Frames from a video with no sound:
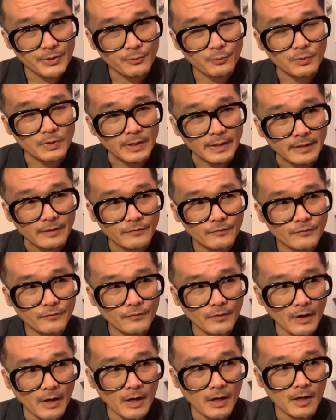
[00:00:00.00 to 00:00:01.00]
release
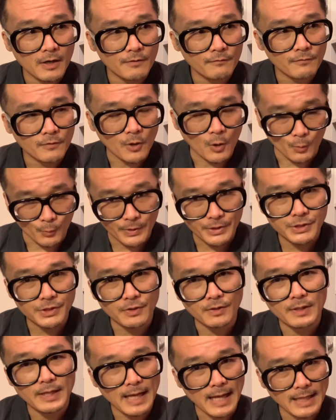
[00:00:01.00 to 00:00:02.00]
of
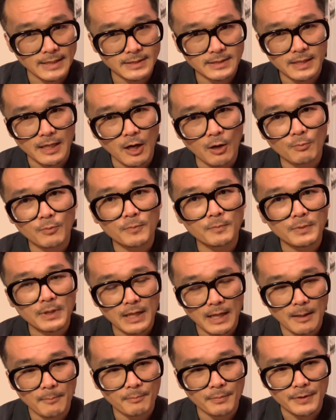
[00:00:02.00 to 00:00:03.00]
Original Cast Album
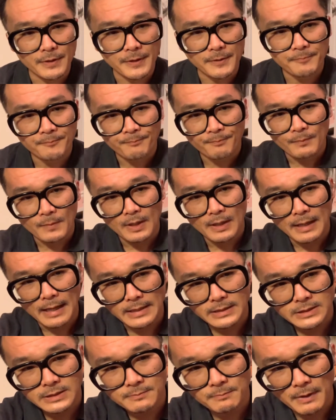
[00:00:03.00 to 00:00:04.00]
Company
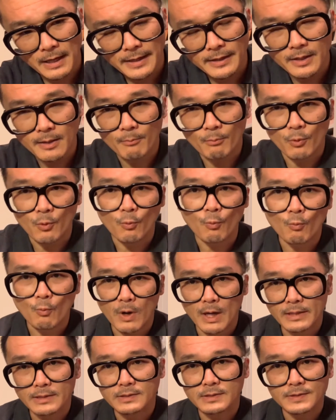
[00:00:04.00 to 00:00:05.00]
at spine number
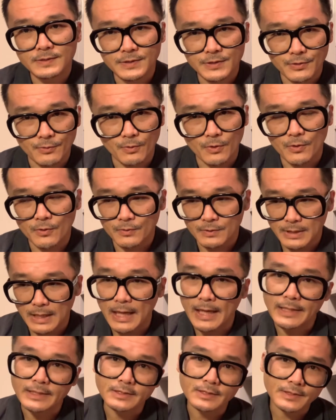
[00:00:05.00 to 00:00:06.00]

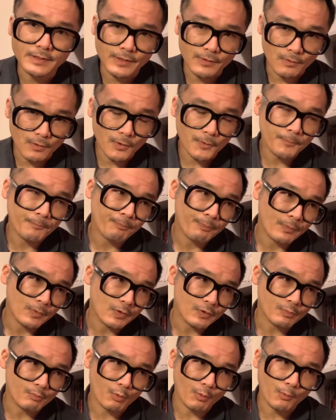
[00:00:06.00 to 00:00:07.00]
1090.
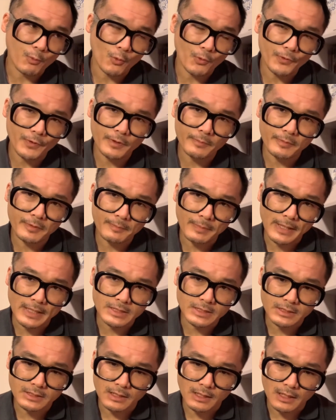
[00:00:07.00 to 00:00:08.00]
It's purported to be
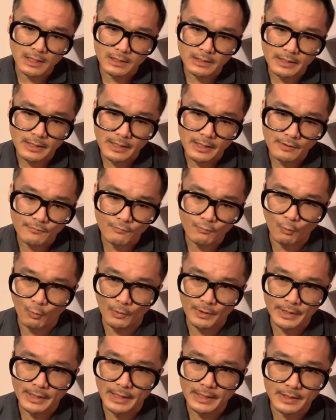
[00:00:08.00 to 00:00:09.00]
based on a
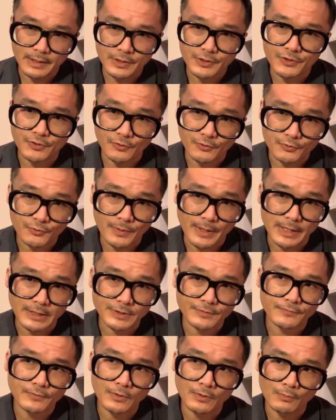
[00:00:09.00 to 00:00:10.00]
4K digital
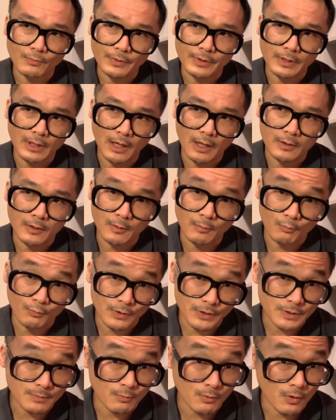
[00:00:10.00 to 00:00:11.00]
transfer with
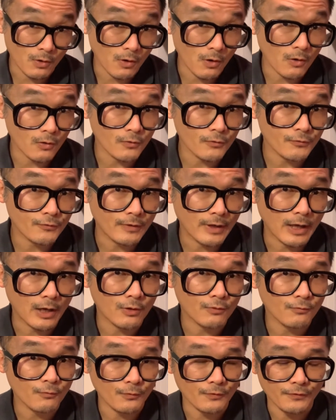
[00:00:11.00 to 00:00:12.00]
uncompressed monaural
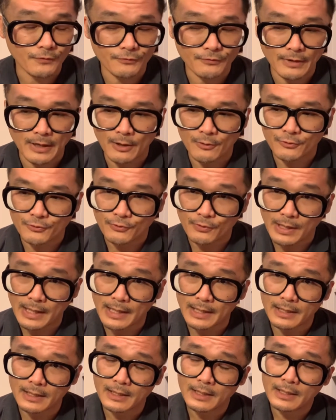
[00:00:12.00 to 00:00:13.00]
sound for the soundtrack.